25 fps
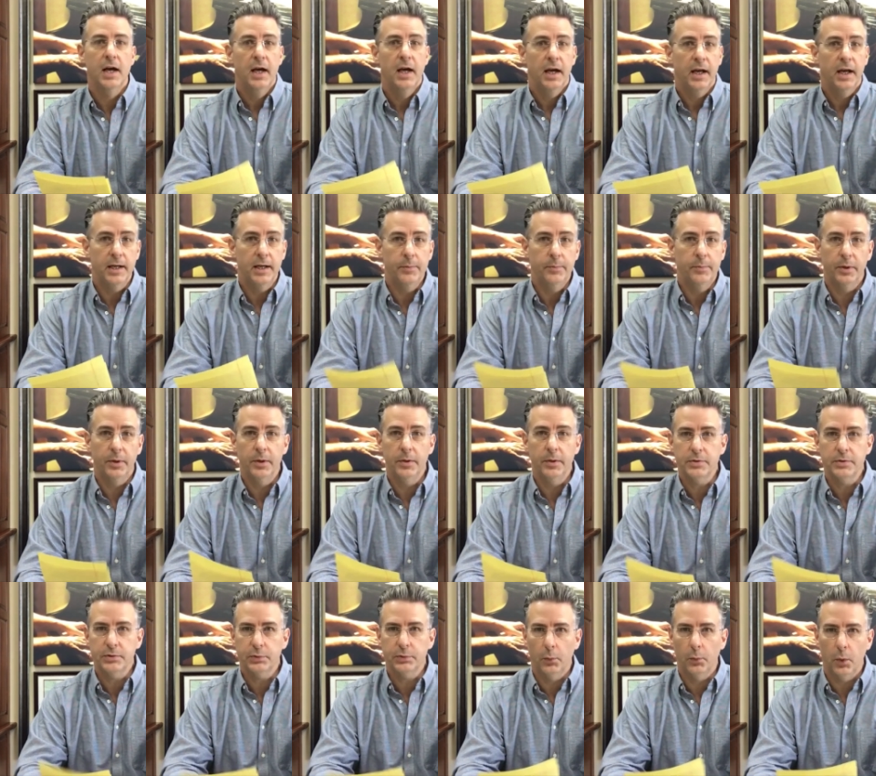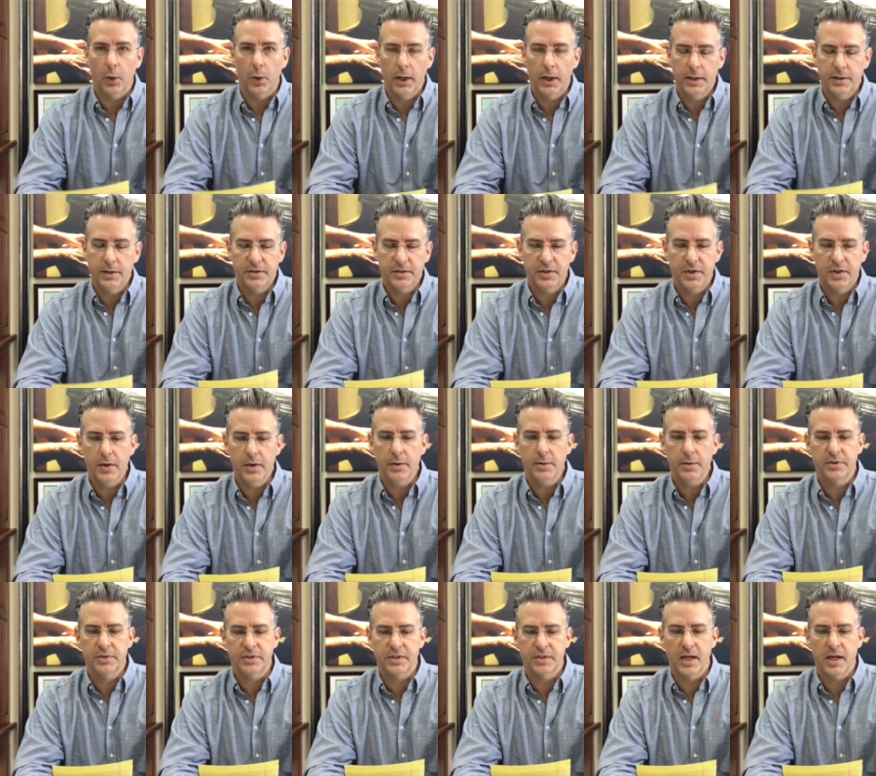Hebrews 1, 2
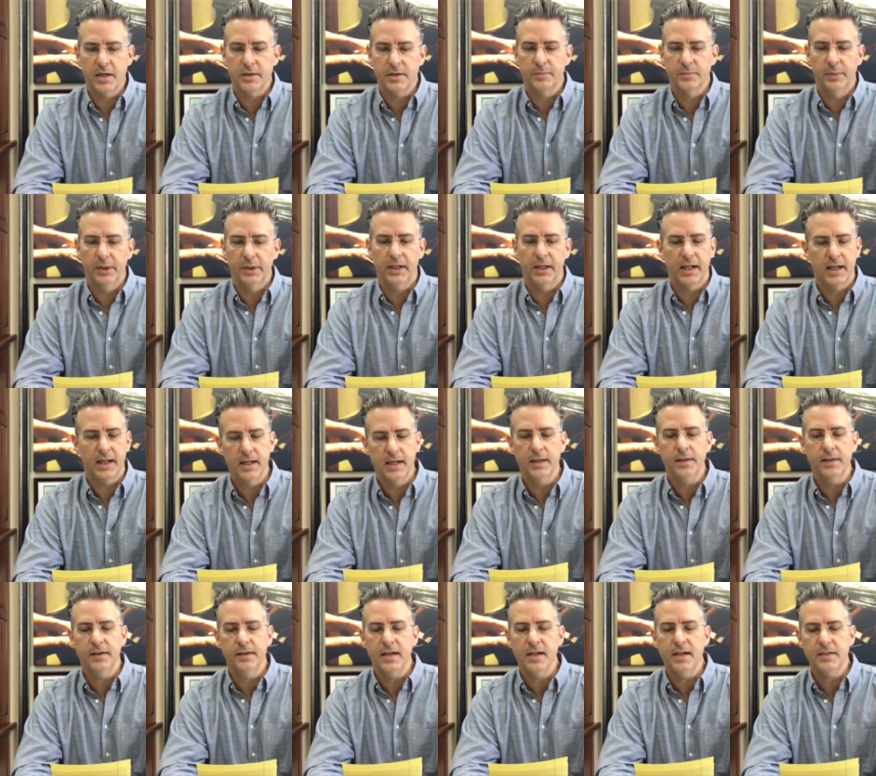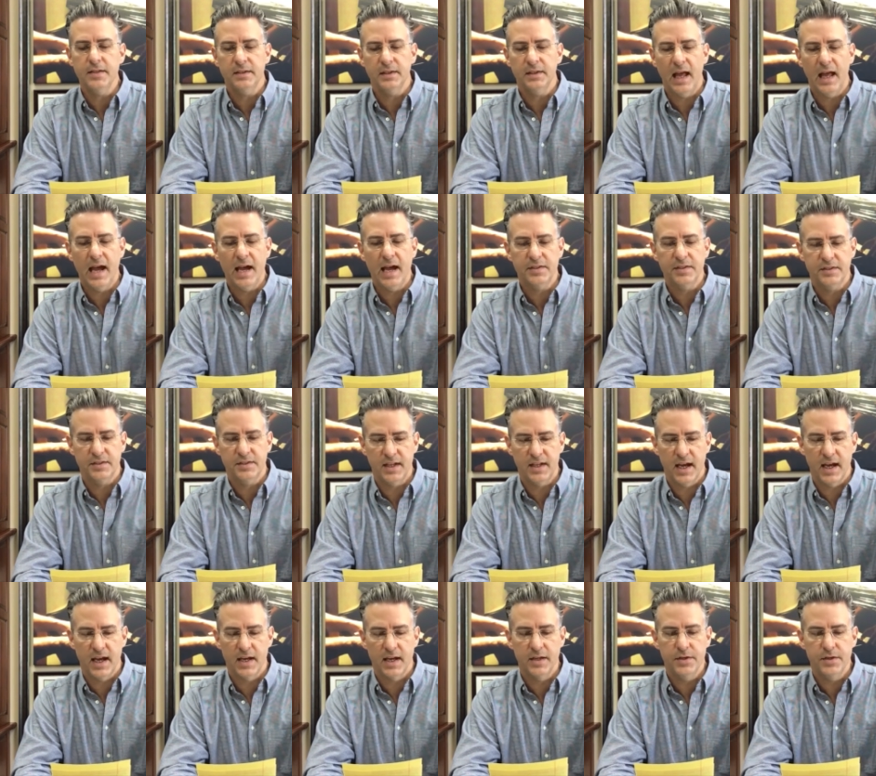says, But in these last
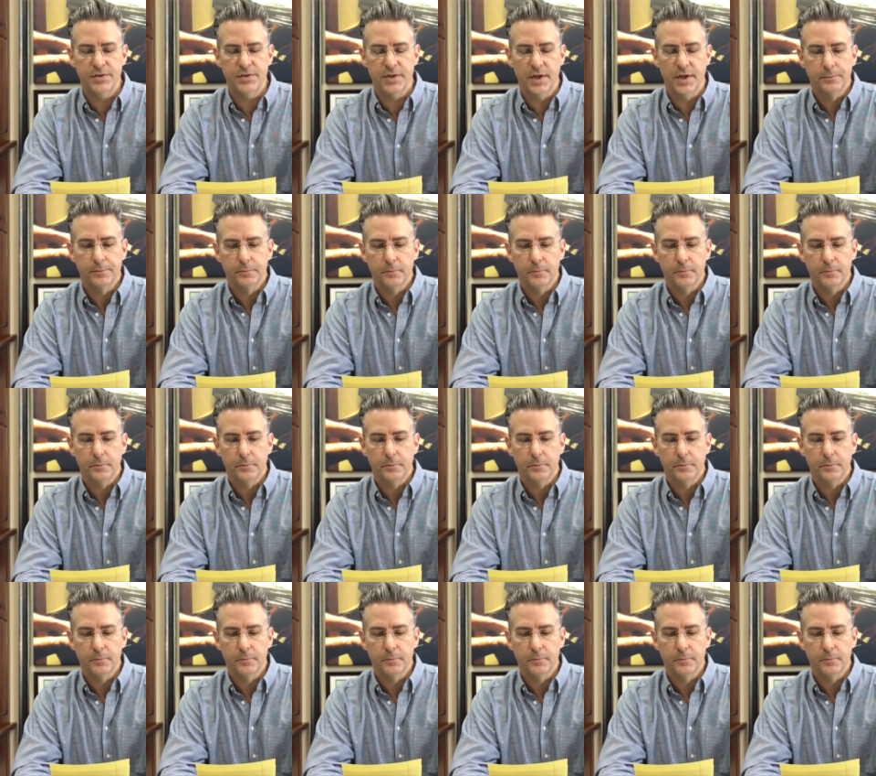days,